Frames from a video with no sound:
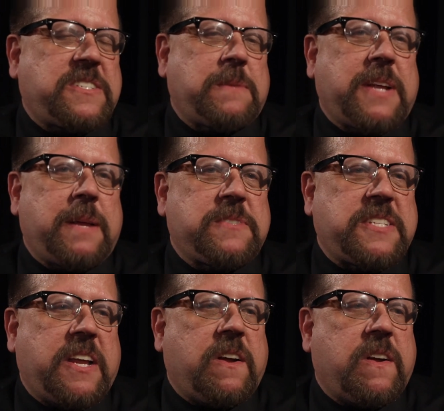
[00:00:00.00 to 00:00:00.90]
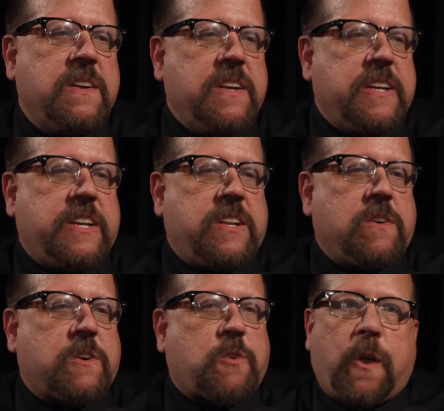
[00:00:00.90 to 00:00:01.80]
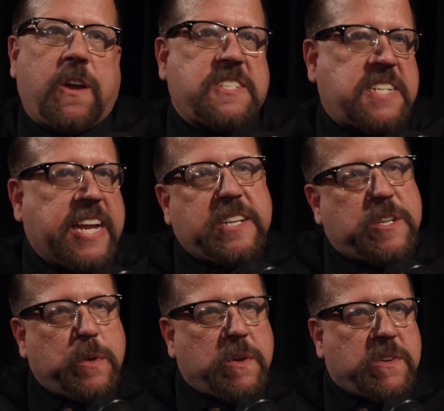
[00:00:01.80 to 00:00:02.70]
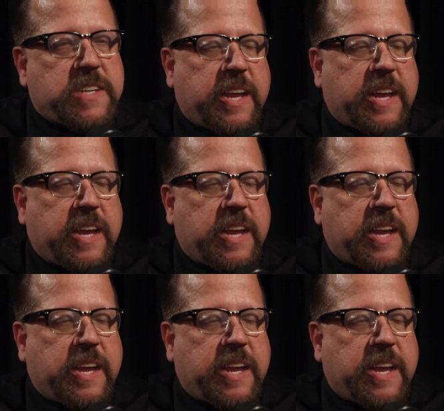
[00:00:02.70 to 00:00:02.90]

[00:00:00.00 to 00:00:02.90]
Sometimes they're, cross-state tours.